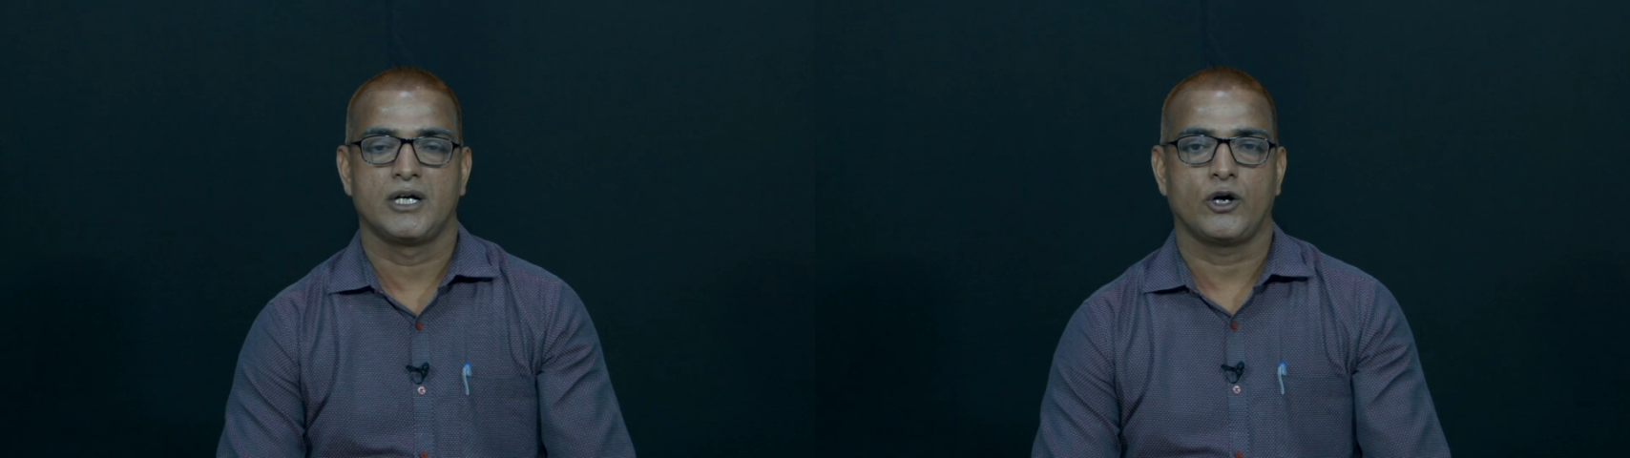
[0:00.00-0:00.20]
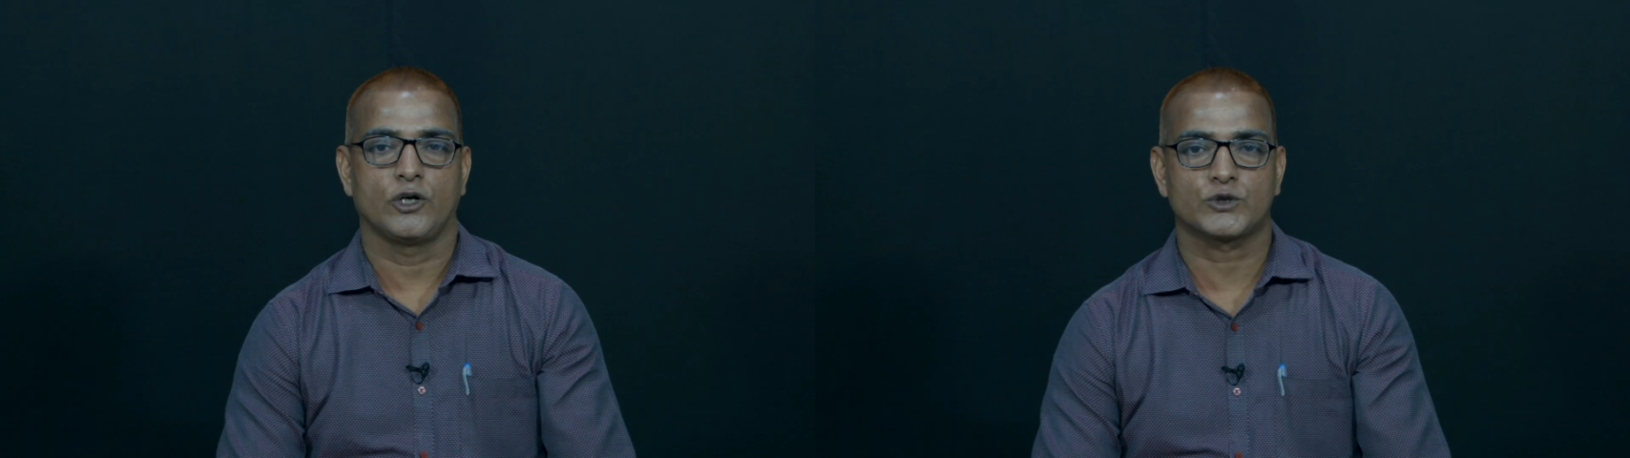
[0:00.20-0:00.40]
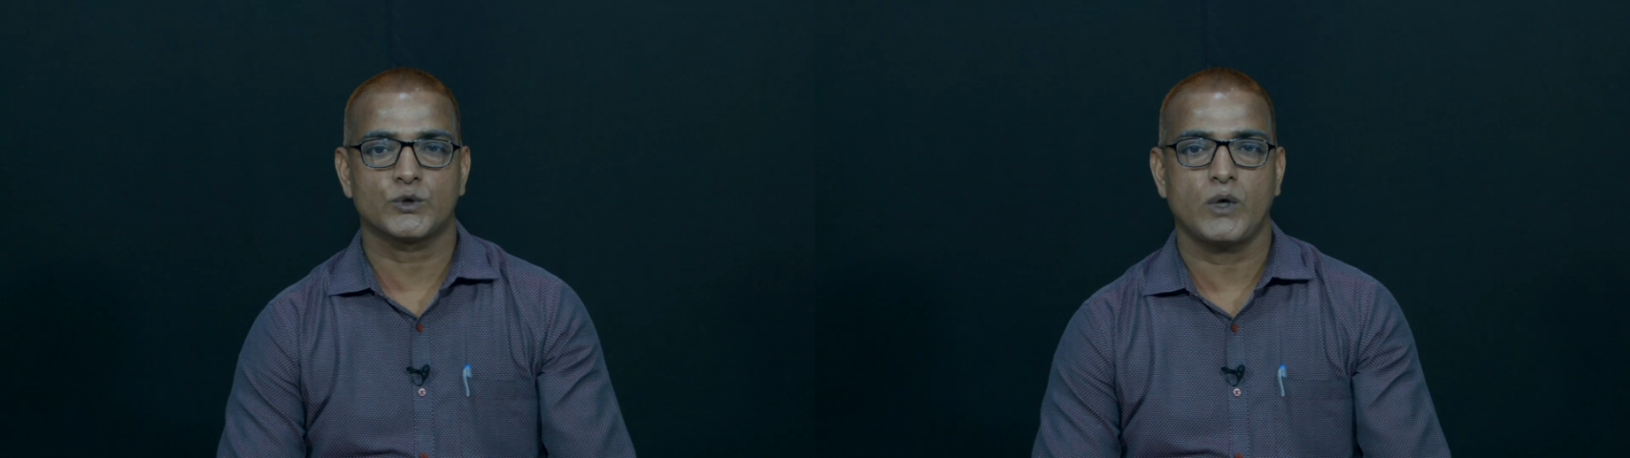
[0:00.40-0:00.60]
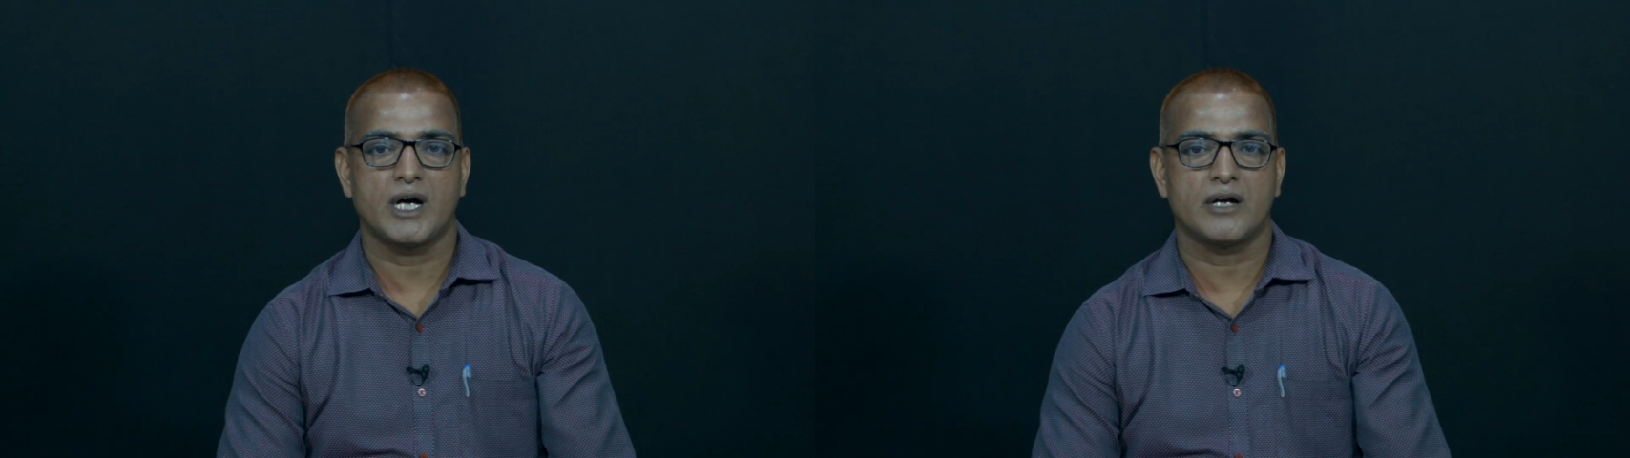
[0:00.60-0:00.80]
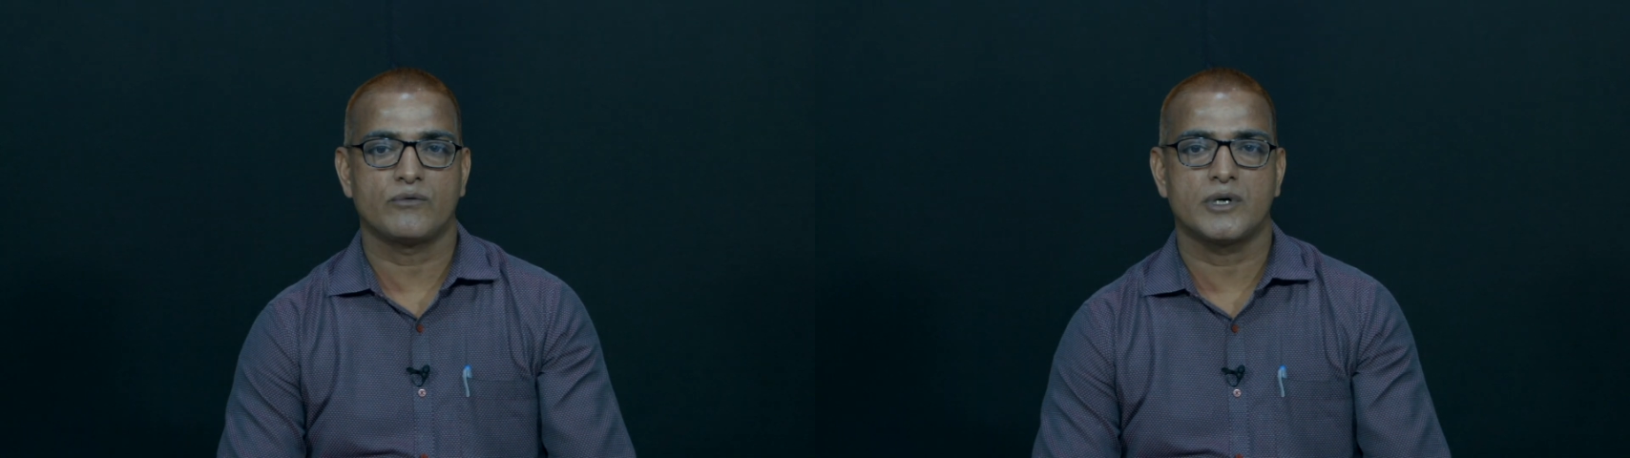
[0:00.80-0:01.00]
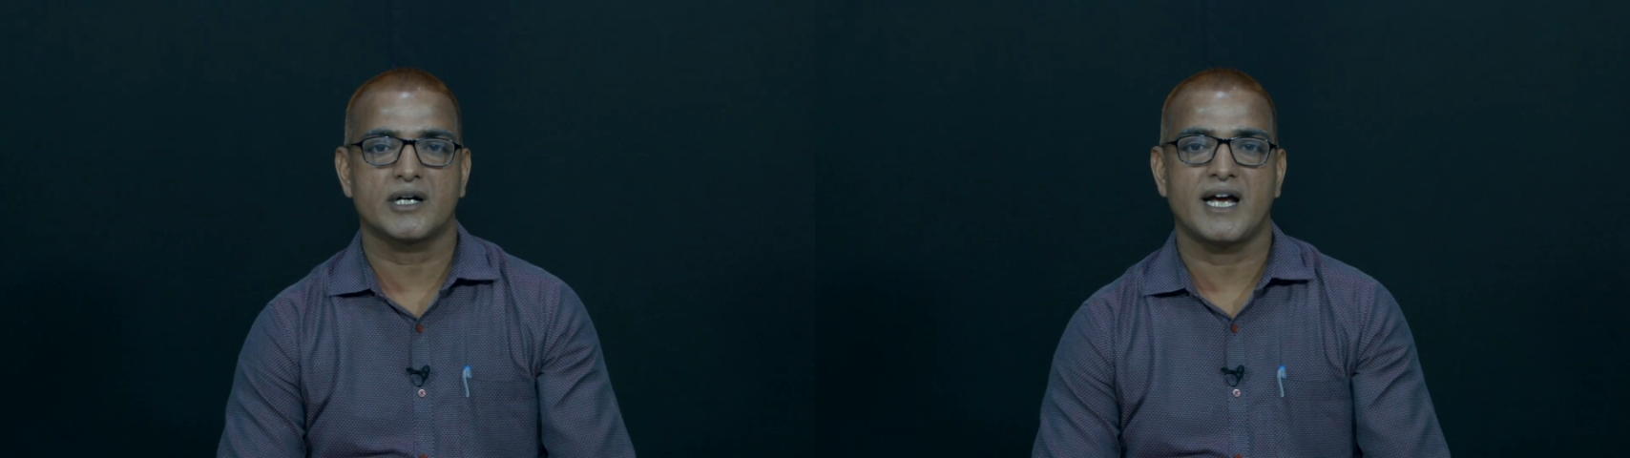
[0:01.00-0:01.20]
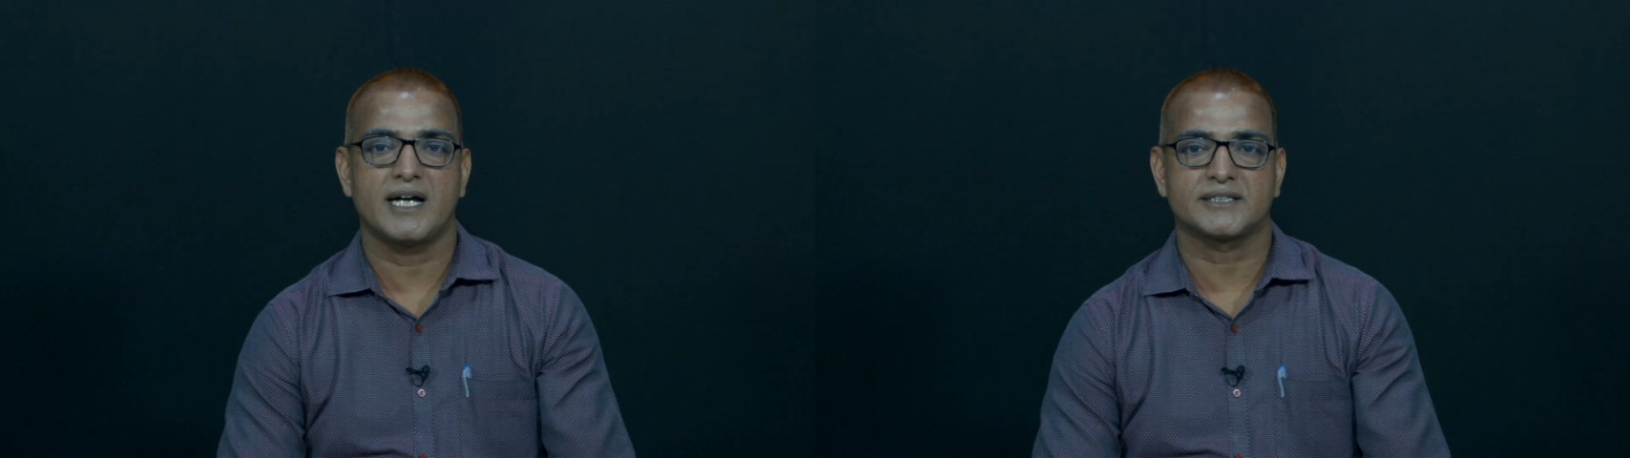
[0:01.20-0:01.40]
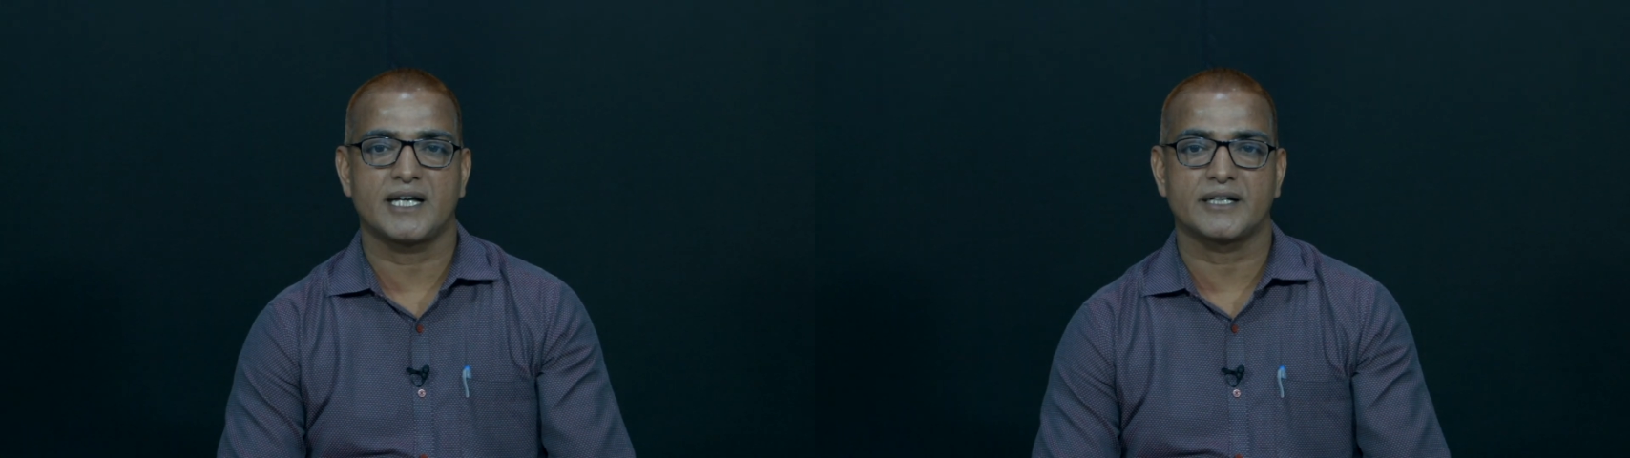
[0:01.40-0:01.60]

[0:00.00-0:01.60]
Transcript: Also, I have worked as a